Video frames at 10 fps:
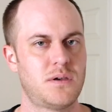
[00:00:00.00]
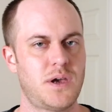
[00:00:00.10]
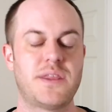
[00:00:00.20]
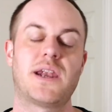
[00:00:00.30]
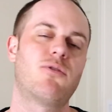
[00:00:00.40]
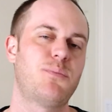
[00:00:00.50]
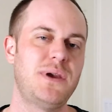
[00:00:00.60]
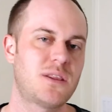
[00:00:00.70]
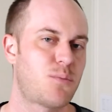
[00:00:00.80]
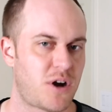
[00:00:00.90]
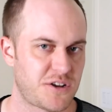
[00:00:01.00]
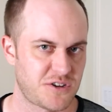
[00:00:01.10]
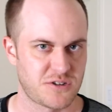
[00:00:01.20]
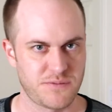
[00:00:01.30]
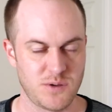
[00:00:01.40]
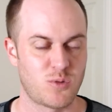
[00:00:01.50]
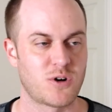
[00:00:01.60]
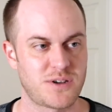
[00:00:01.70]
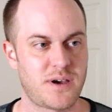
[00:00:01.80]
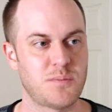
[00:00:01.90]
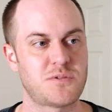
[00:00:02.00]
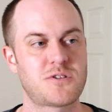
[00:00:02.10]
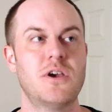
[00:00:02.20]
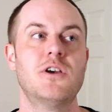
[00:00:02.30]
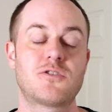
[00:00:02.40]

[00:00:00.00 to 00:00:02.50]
And then I repeat the process a few more times.